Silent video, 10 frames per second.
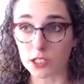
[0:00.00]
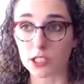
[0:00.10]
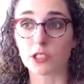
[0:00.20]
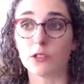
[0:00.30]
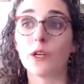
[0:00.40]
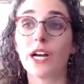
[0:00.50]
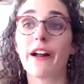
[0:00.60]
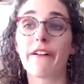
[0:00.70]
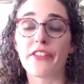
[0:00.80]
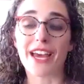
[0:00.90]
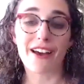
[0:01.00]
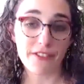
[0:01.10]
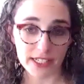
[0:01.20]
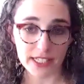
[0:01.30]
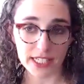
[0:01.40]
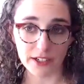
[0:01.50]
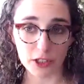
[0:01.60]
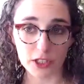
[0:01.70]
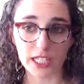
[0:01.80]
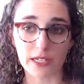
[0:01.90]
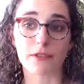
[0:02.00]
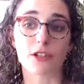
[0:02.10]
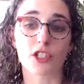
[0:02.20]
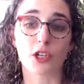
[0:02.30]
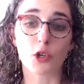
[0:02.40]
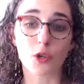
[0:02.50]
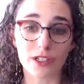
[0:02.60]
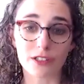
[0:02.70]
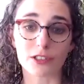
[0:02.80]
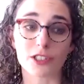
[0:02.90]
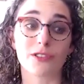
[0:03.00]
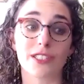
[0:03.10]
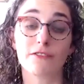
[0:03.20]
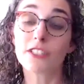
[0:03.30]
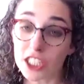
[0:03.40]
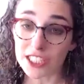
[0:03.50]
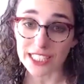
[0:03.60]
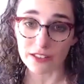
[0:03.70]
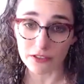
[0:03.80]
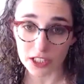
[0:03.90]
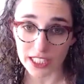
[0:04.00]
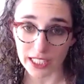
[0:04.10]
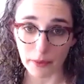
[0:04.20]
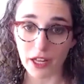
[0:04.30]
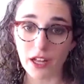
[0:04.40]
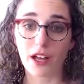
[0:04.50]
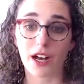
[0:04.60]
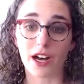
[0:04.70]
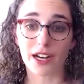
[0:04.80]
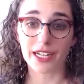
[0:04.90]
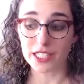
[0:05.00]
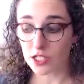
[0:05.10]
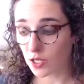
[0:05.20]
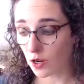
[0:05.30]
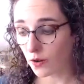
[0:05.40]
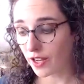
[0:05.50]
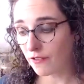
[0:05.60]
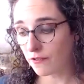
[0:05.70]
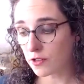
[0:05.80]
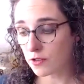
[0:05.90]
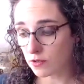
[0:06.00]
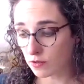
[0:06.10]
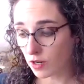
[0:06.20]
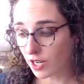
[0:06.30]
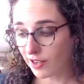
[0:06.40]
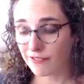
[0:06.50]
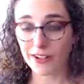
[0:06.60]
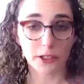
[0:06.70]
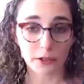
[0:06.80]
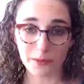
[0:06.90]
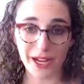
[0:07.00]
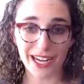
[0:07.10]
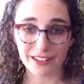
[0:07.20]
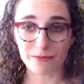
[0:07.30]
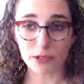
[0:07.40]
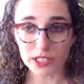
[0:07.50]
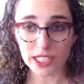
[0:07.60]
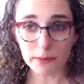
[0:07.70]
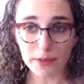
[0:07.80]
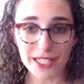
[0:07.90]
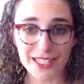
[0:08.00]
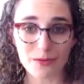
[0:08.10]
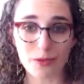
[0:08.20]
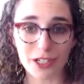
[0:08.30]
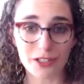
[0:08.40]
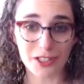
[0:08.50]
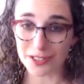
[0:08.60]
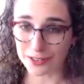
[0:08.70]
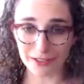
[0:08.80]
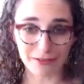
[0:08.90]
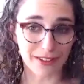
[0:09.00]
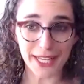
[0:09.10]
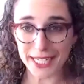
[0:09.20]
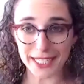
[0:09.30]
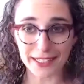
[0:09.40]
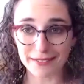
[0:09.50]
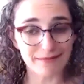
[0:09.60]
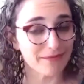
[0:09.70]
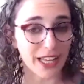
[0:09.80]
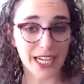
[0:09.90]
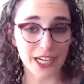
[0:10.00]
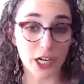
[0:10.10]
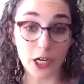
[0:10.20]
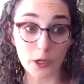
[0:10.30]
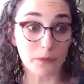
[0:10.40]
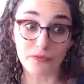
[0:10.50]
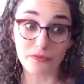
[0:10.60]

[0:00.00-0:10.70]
to the efficacy of your team. They're so critical to the efficiency of your team. And so if you follow the path of most companies where you just sort of let it go